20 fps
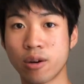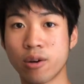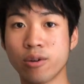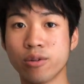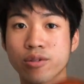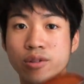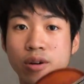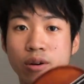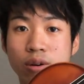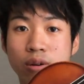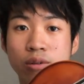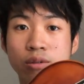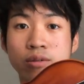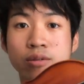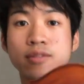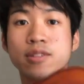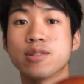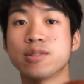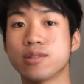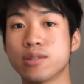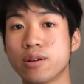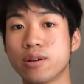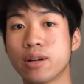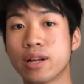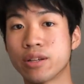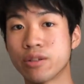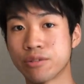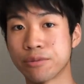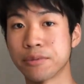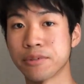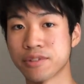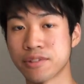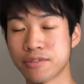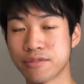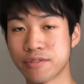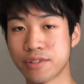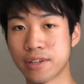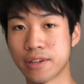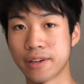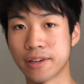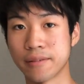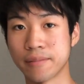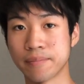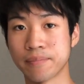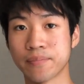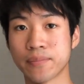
although this is not 100% vegan.